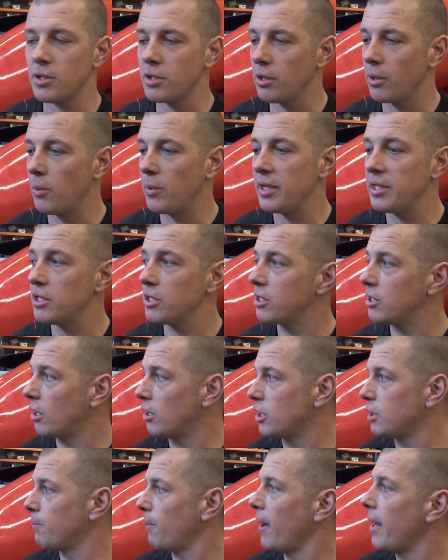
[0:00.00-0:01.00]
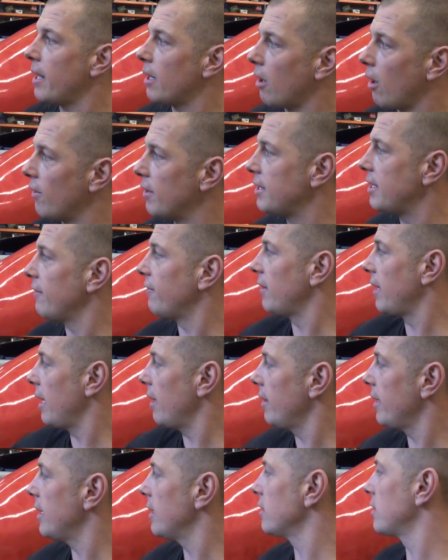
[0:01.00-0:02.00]
So we just start spraying all the different
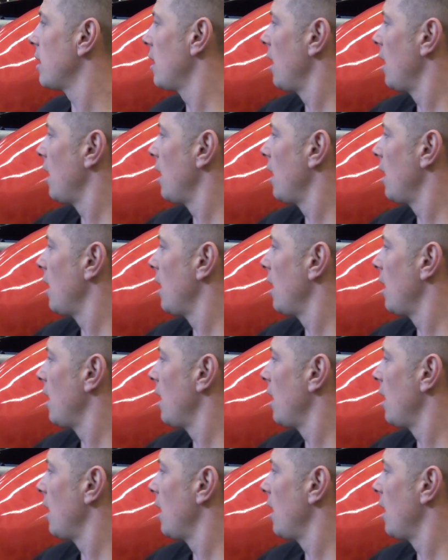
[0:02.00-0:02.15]
areas.